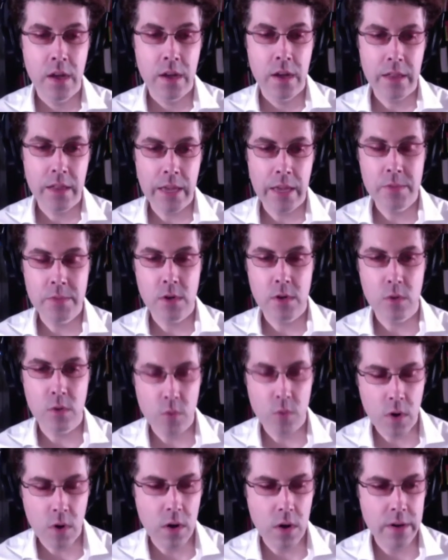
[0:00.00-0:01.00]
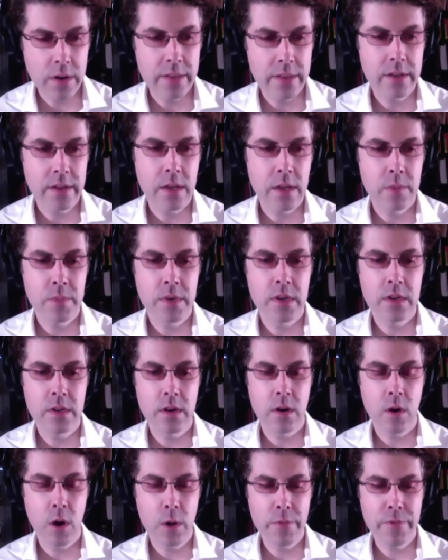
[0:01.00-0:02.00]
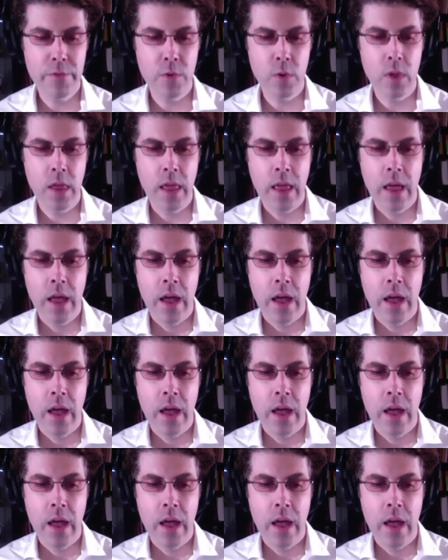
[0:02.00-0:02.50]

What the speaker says: claims that are wrong and that can be harmful.